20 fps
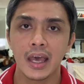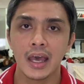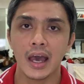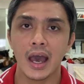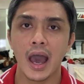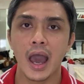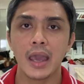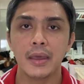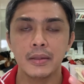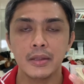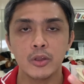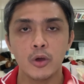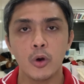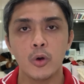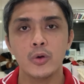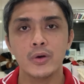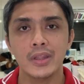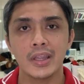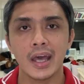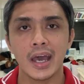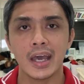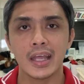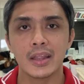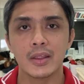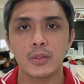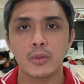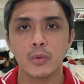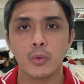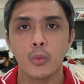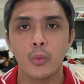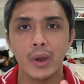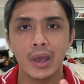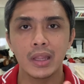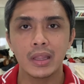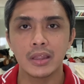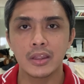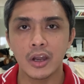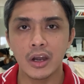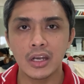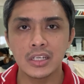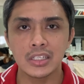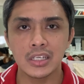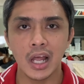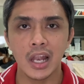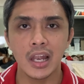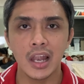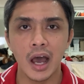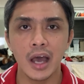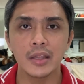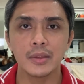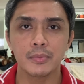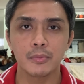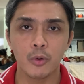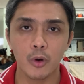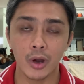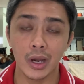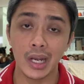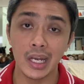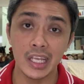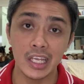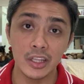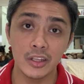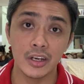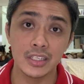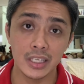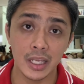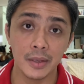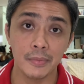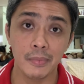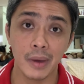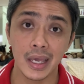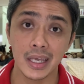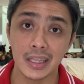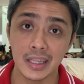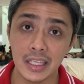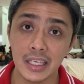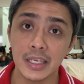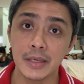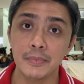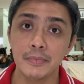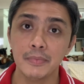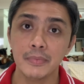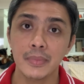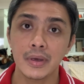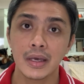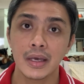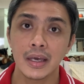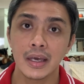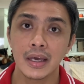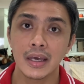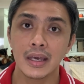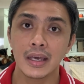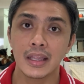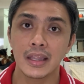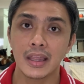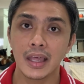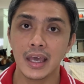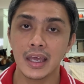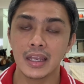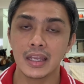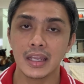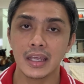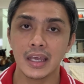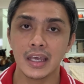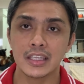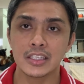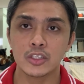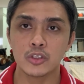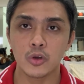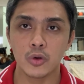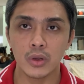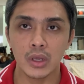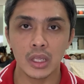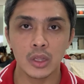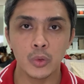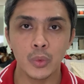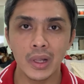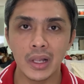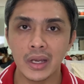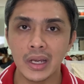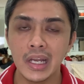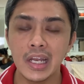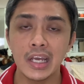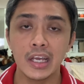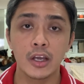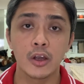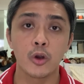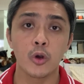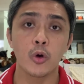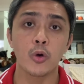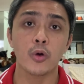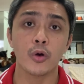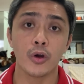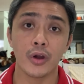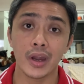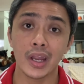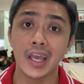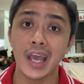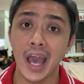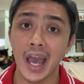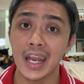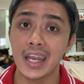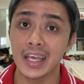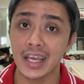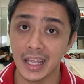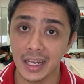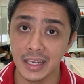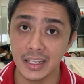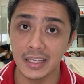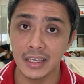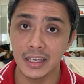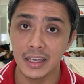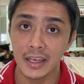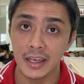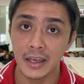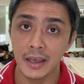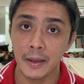I know that when there's a lot more leaders in my team, then it will really grow organically.